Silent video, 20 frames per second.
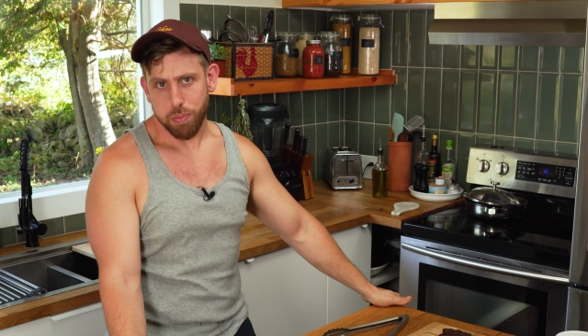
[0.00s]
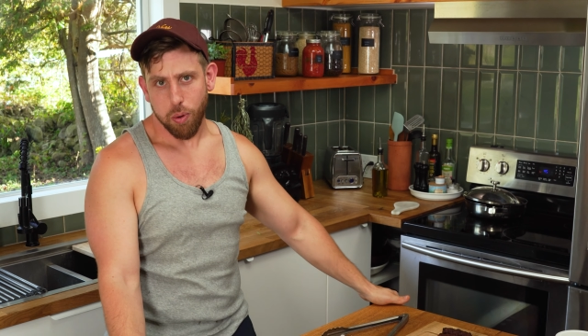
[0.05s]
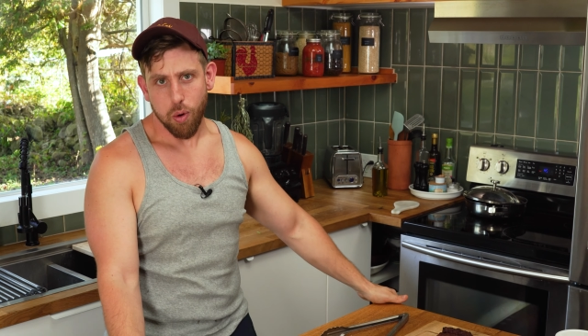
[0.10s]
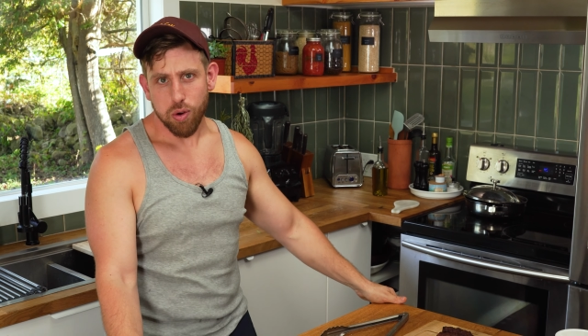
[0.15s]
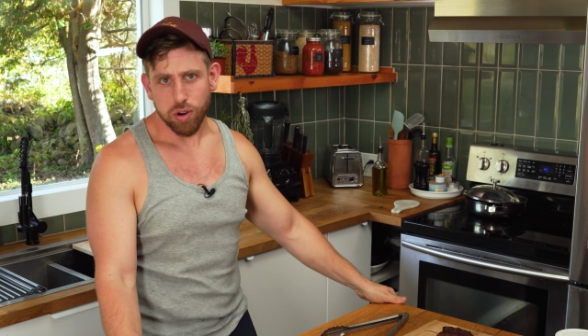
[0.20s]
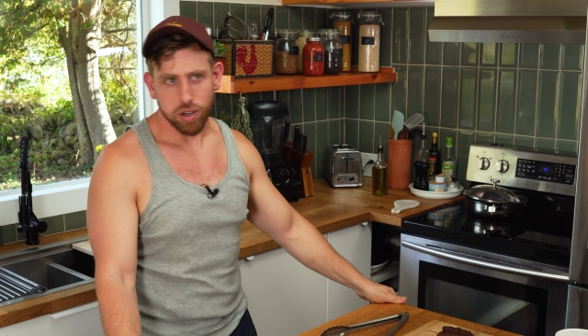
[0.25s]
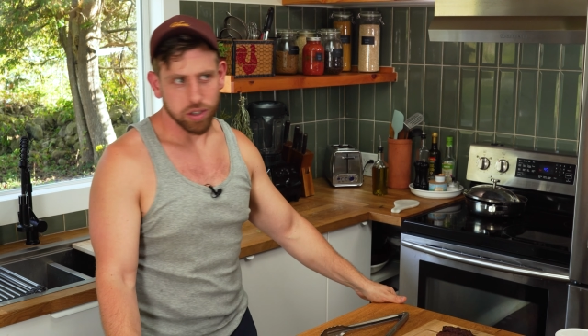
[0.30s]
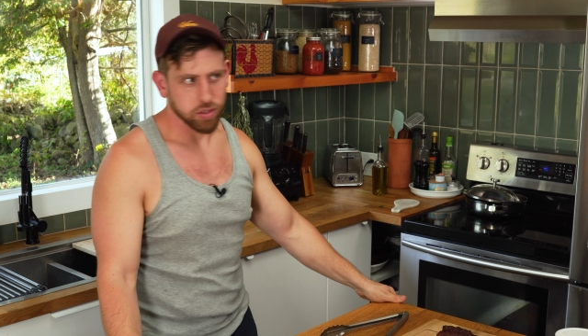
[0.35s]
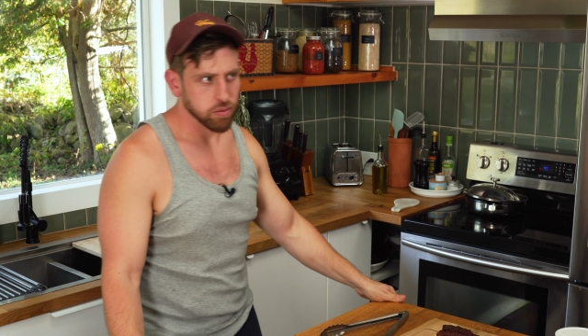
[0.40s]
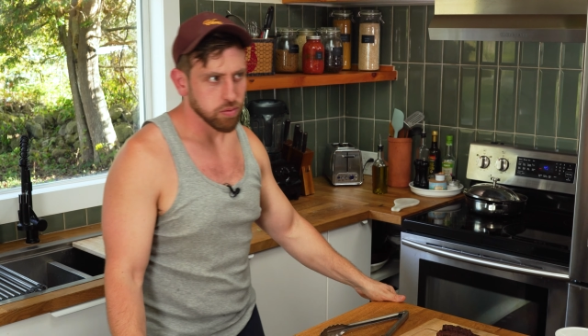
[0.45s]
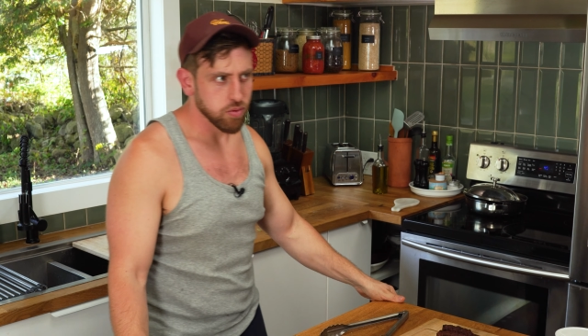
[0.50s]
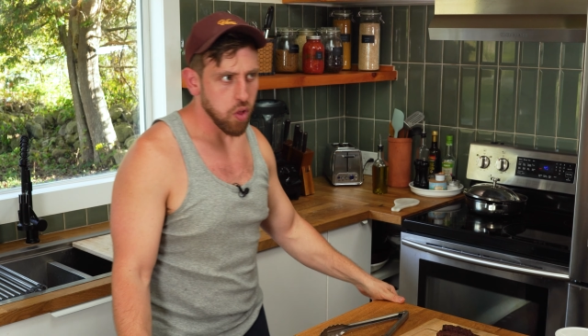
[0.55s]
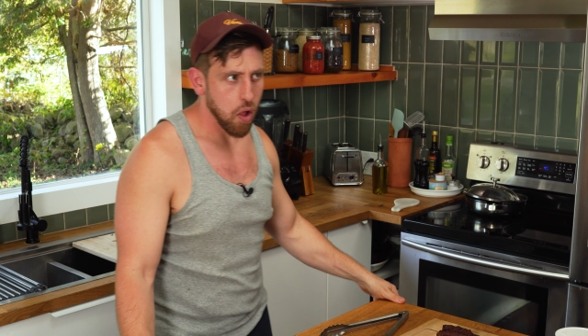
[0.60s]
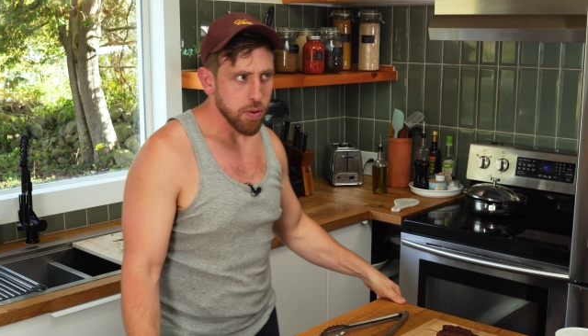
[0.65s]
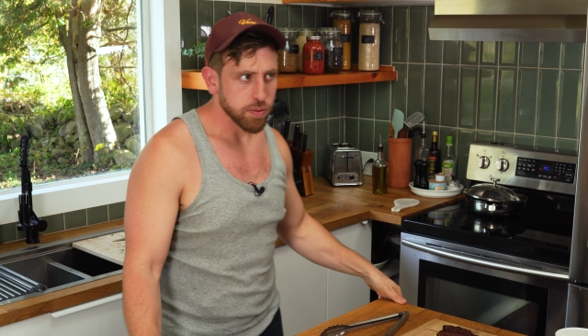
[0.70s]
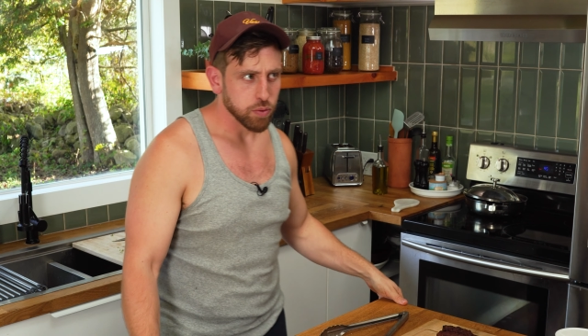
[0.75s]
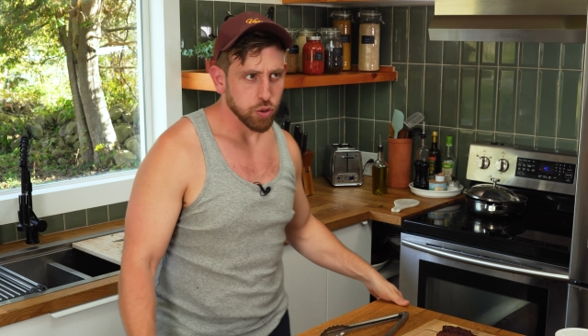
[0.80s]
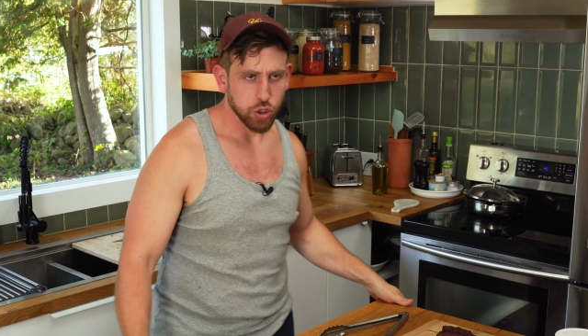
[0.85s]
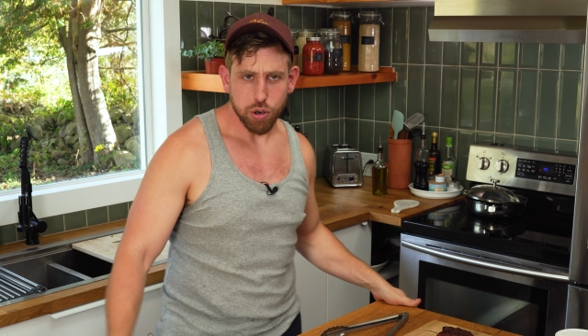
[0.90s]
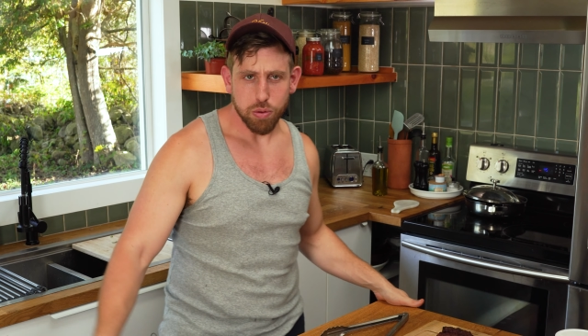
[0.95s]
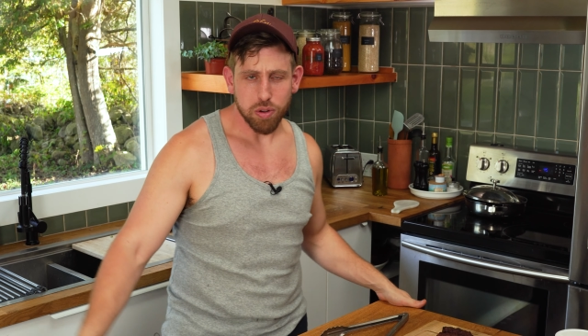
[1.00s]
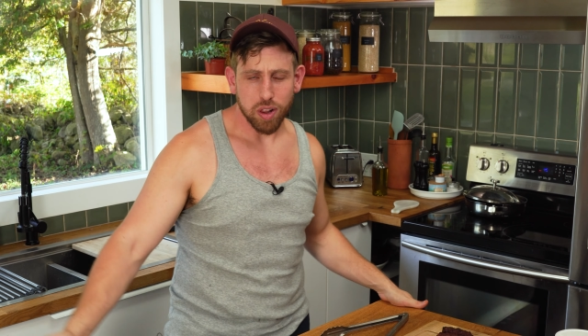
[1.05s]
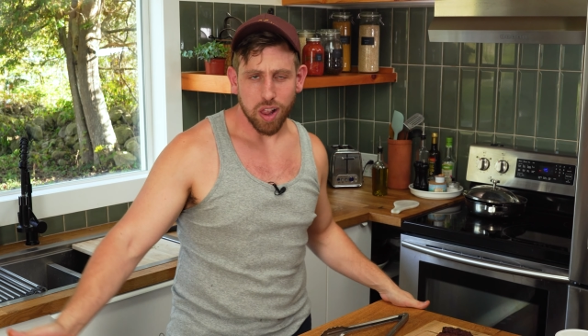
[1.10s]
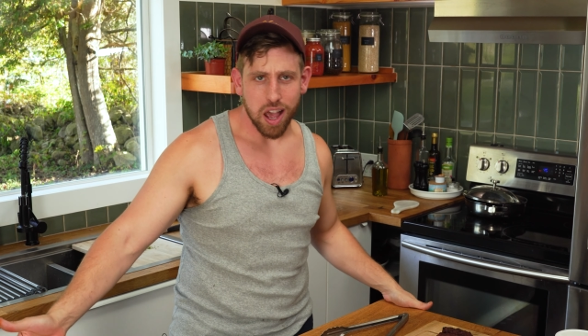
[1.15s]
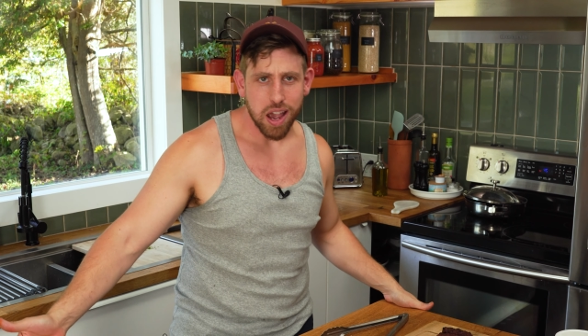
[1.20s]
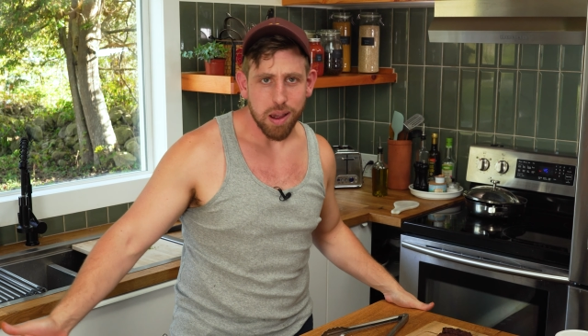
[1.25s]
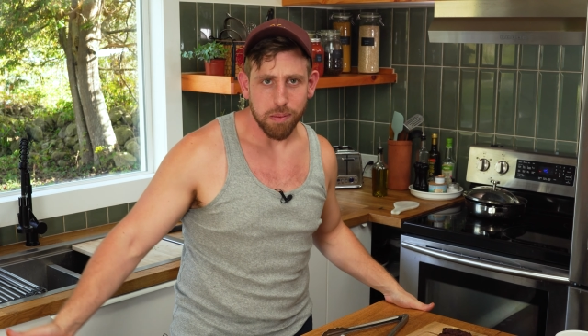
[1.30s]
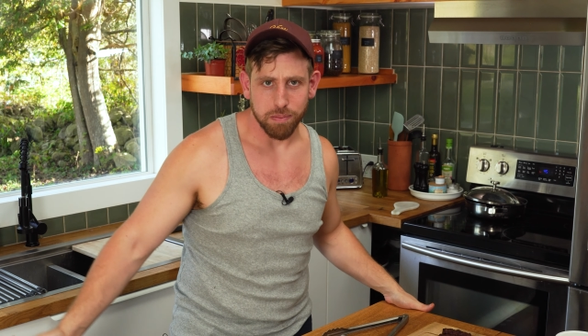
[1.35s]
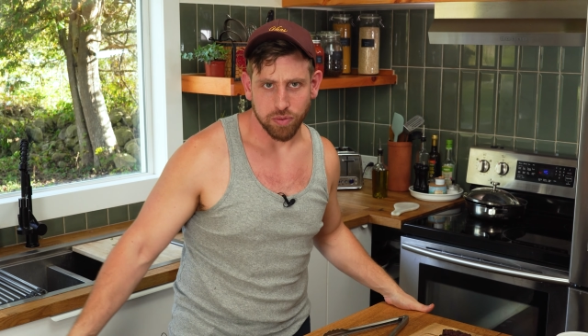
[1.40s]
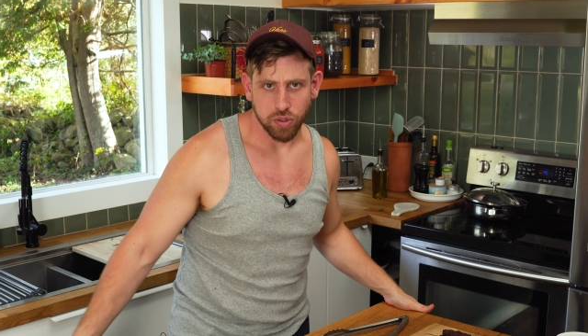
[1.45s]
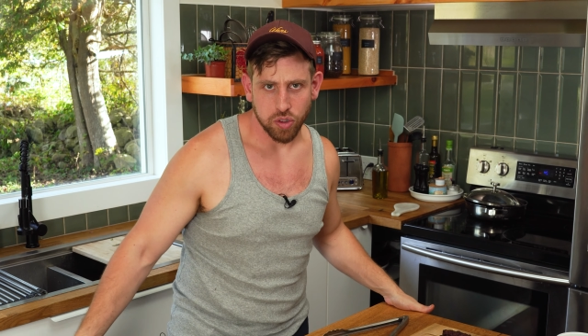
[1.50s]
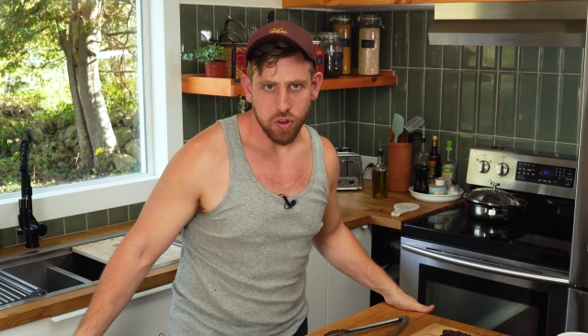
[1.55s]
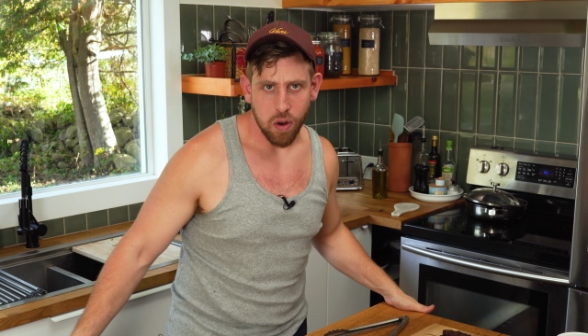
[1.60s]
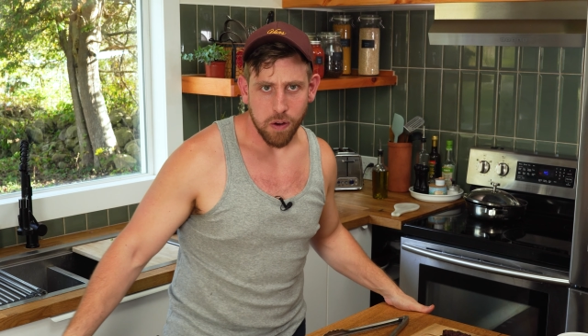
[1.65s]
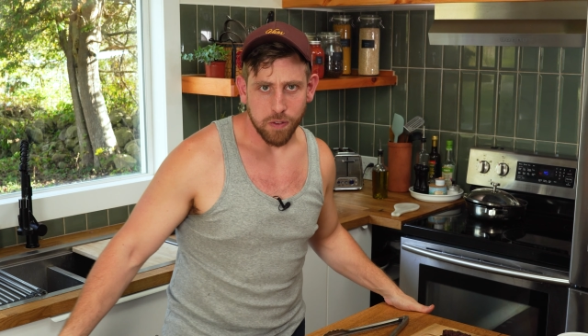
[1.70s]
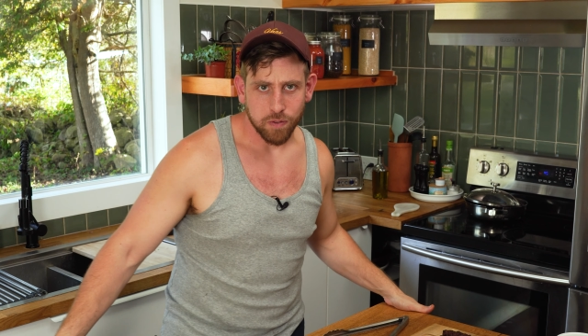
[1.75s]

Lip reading: pork. Do it with lamb.